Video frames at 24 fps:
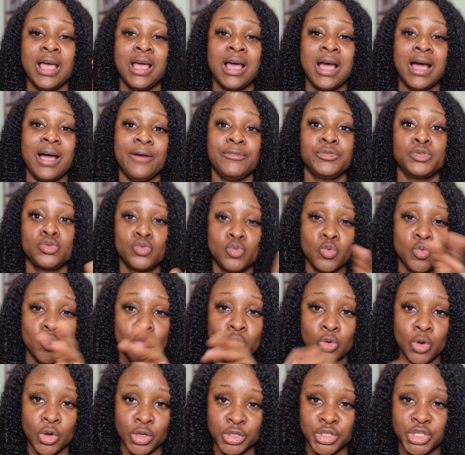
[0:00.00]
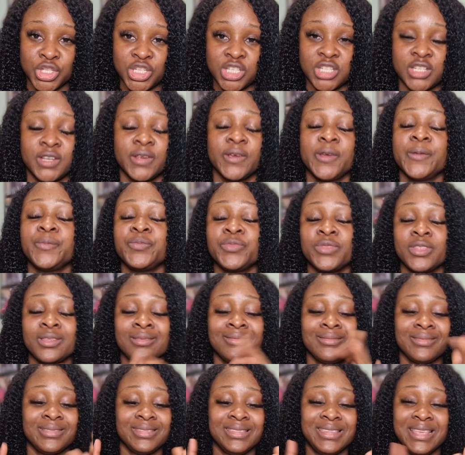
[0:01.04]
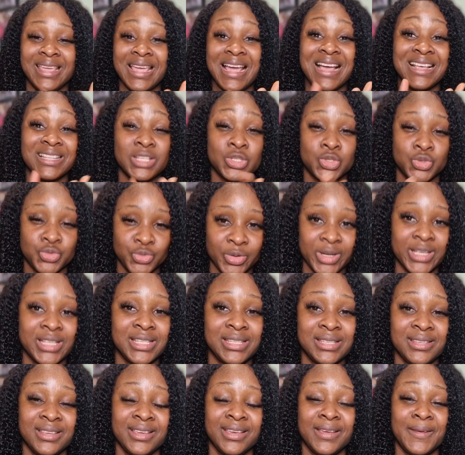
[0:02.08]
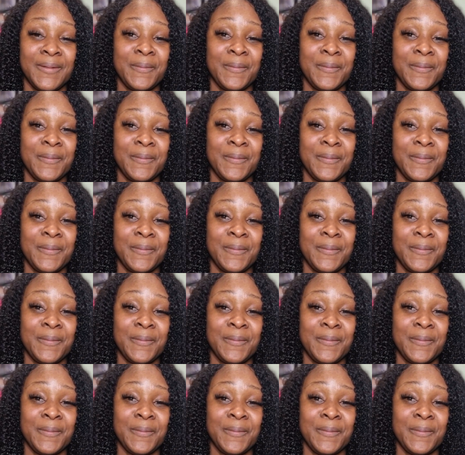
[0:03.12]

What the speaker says: have school lunch. They are strict.